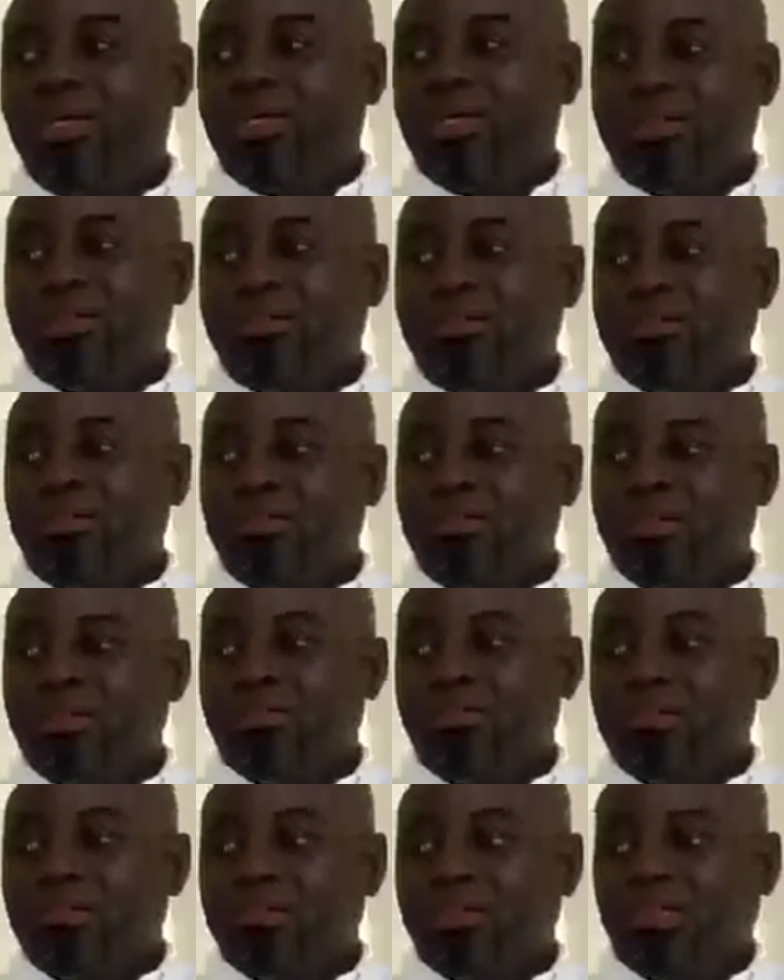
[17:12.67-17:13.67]
can
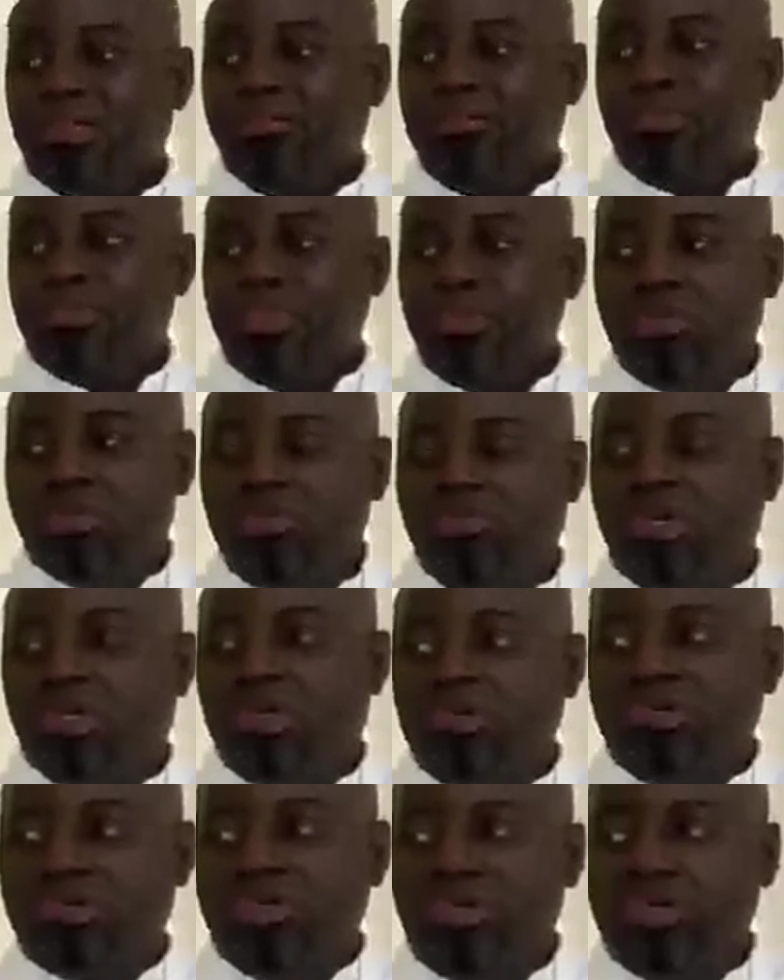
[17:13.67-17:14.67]
give
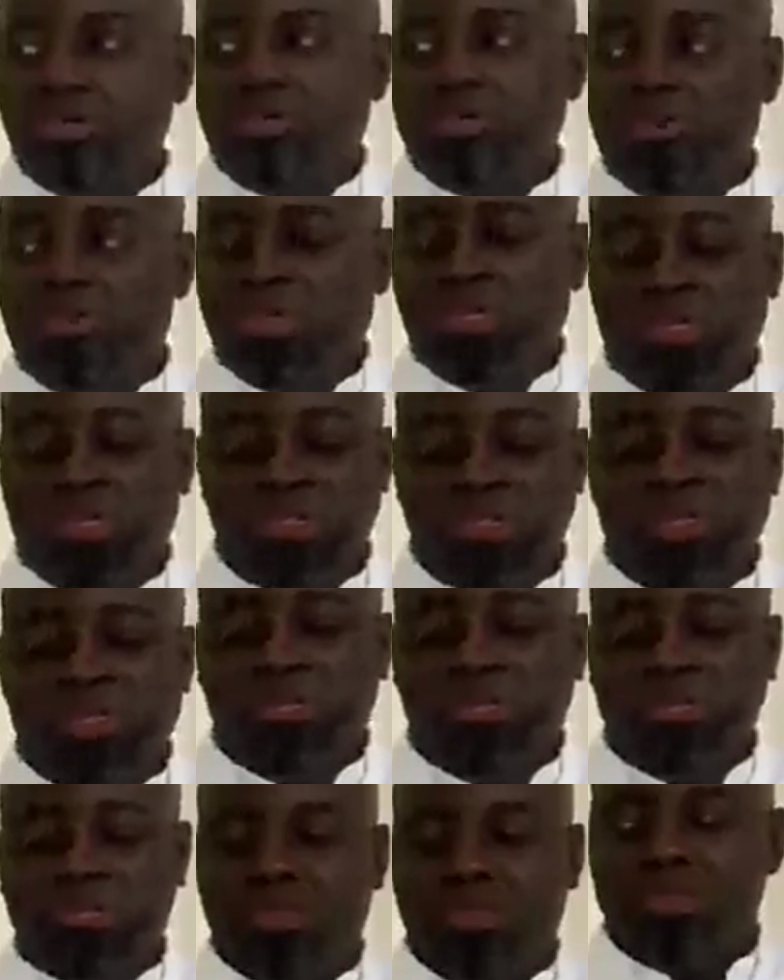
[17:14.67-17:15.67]
out to you, and
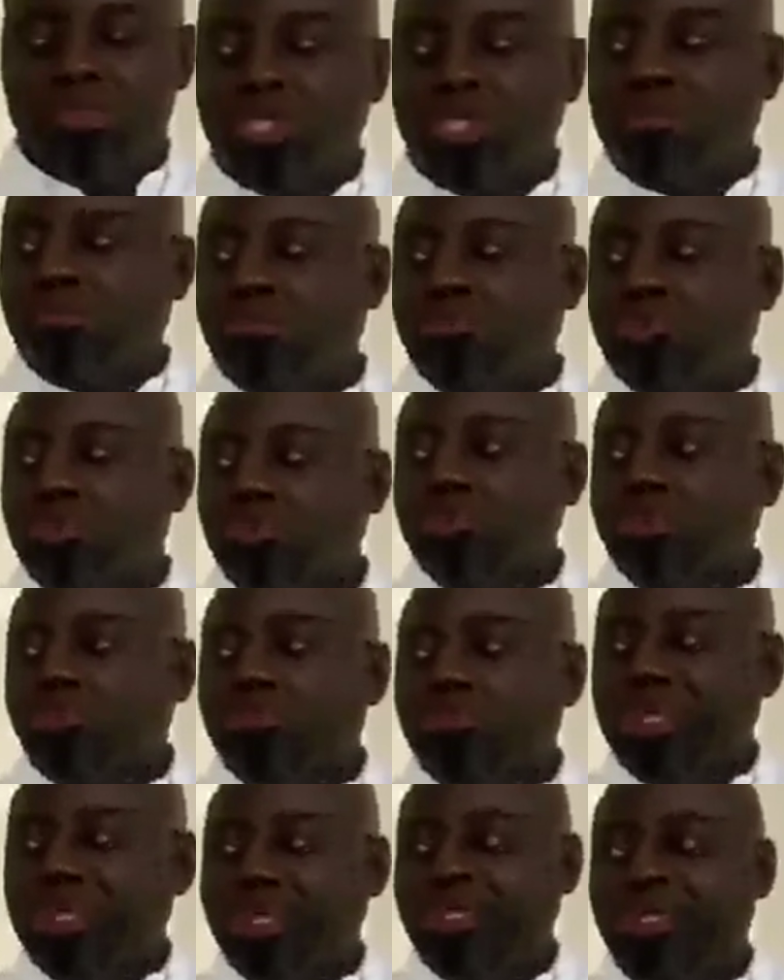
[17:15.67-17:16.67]
this is how much you'll be
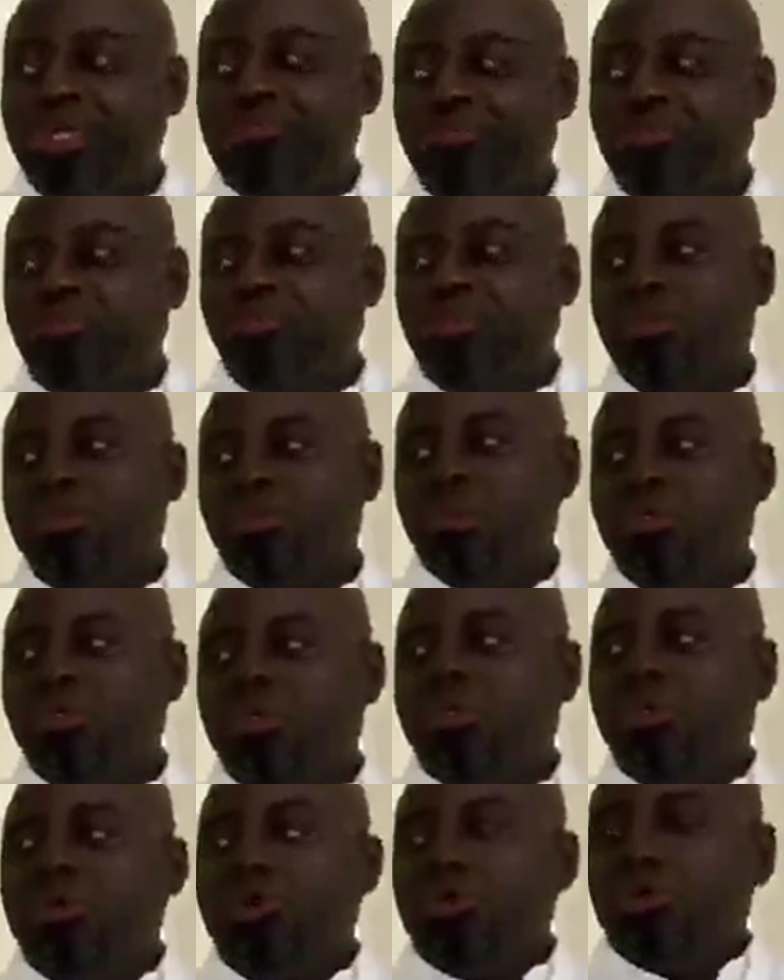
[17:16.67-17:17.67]
paying every month.
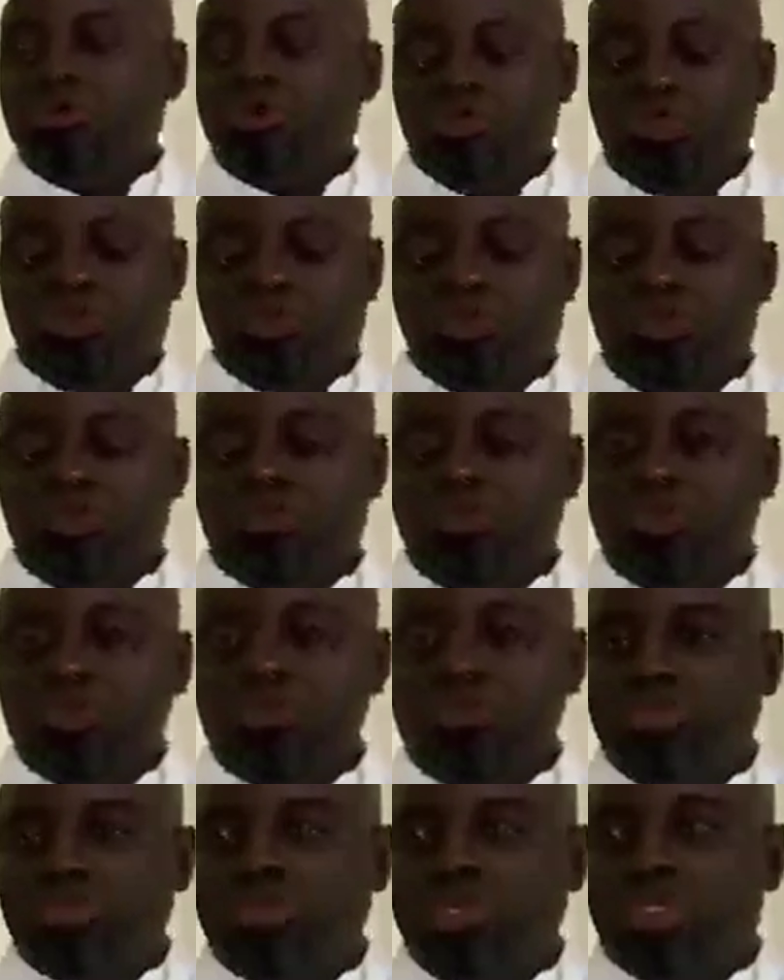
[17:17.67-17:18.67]
So
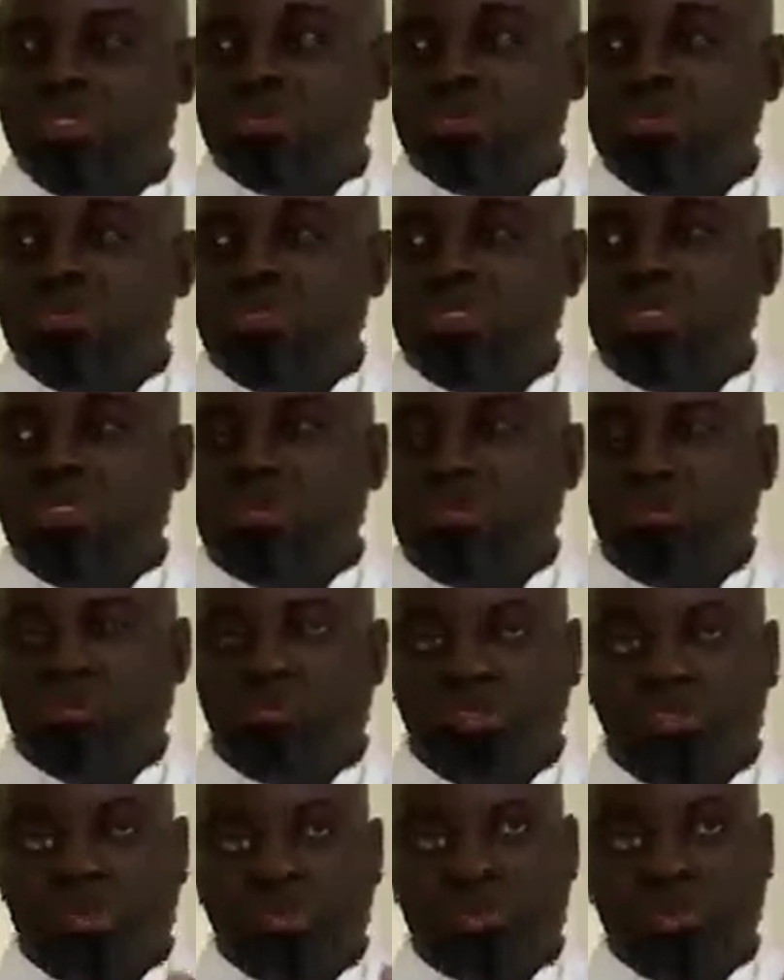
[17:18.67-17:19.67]
once you now do that,
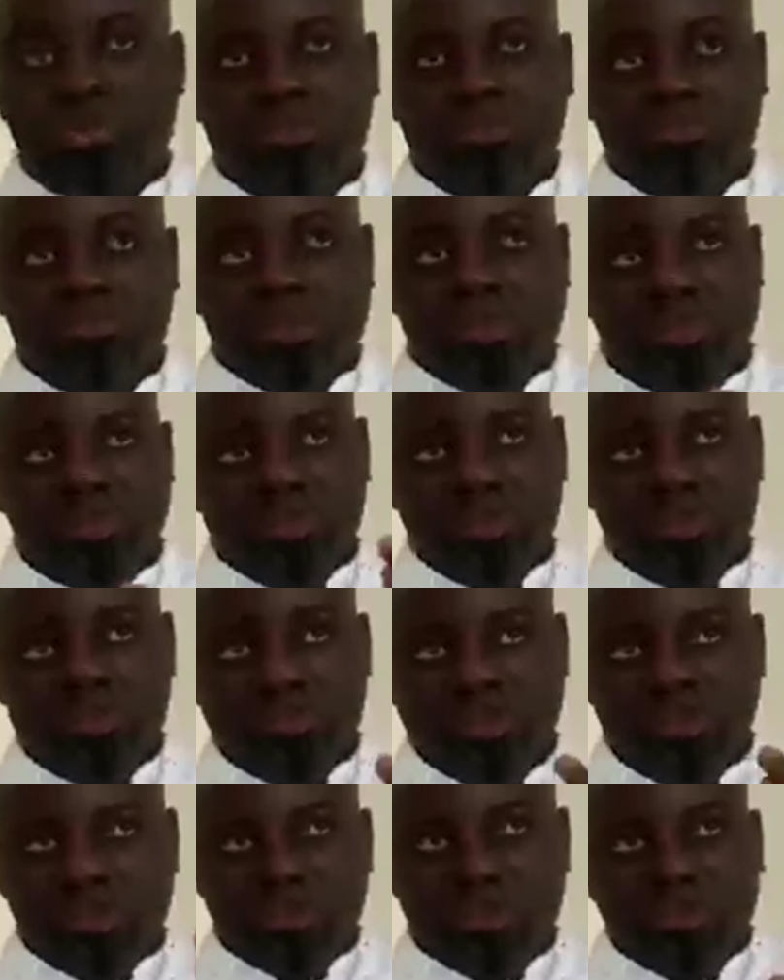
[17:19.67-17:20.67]
you know, on
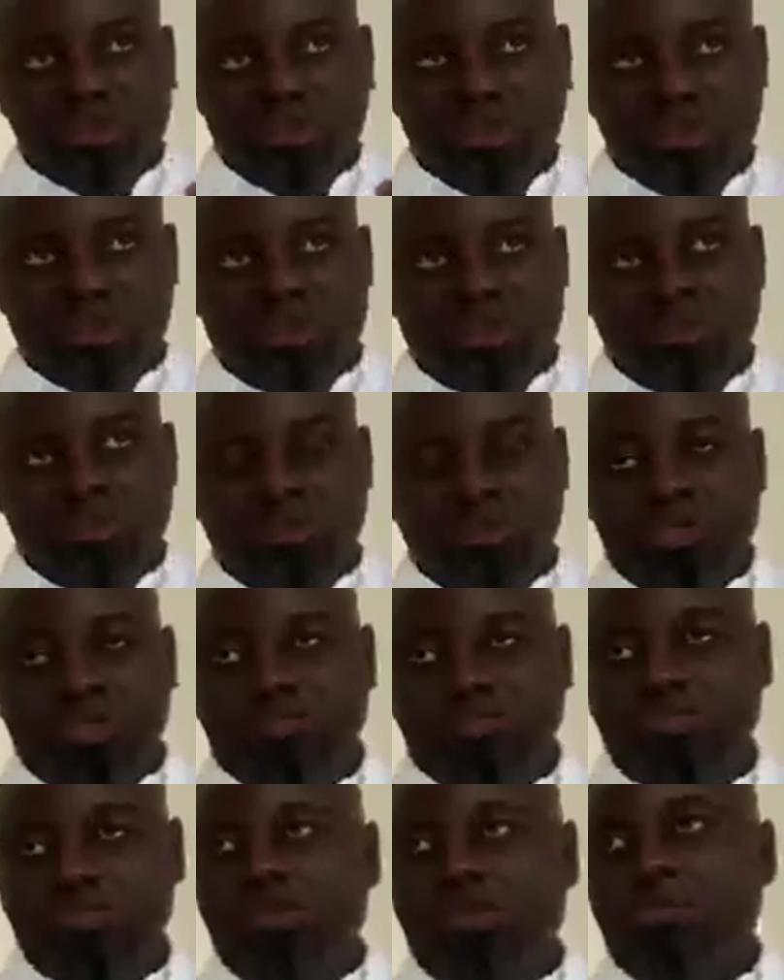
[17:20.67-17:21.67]
a rule
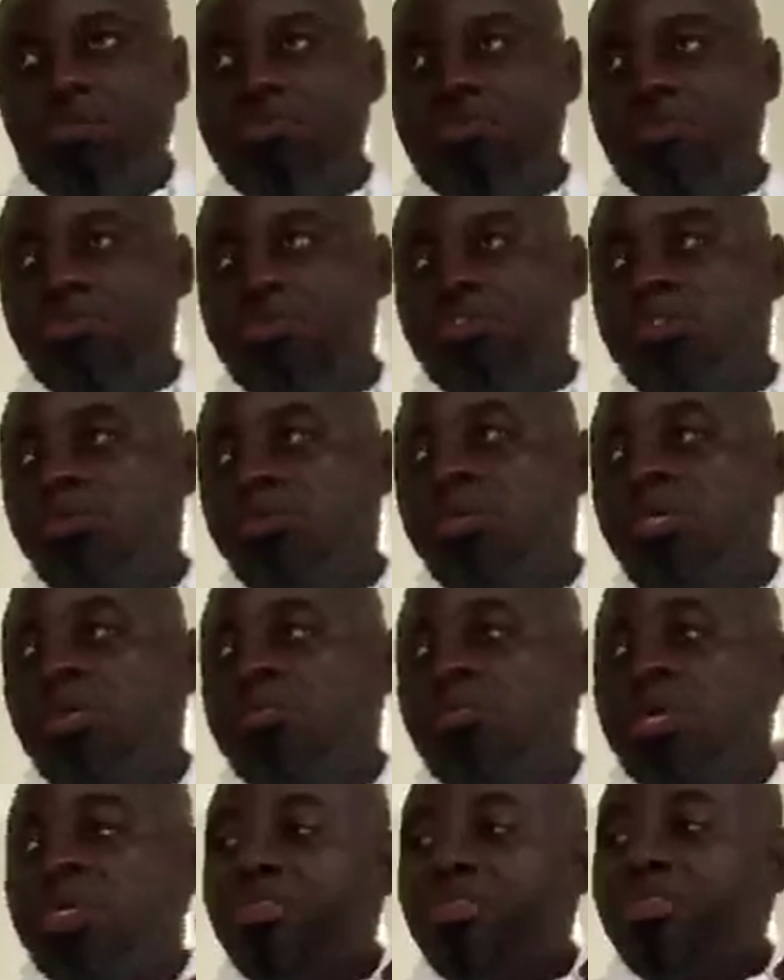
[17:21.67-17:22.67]
of thumb, you just say, okay,
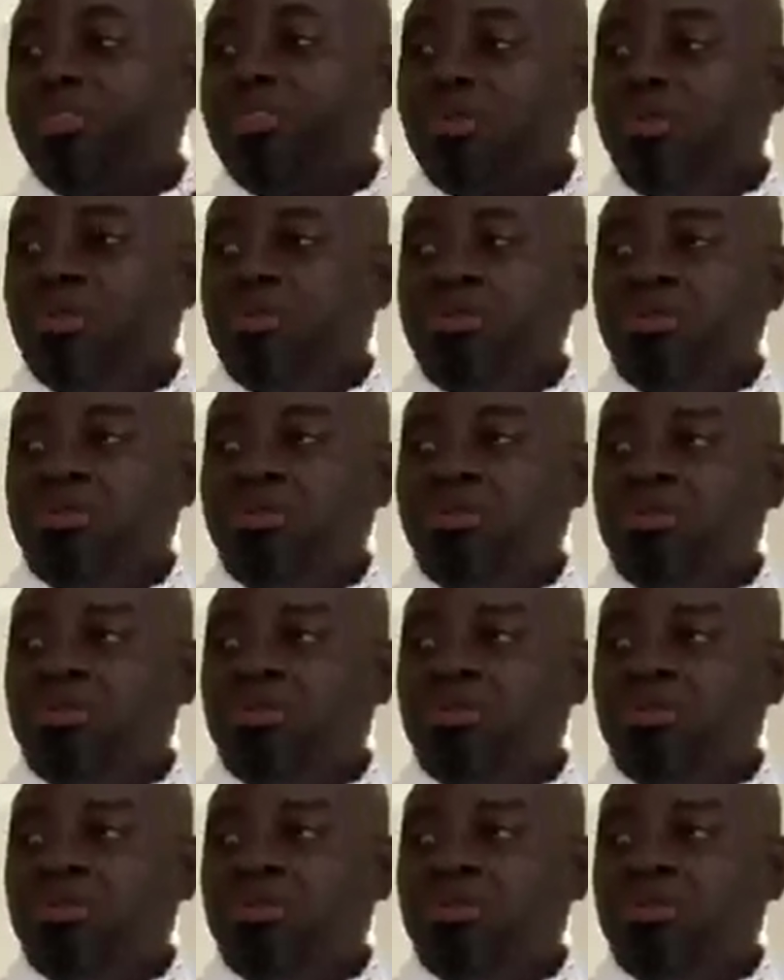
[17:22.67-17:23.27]
my third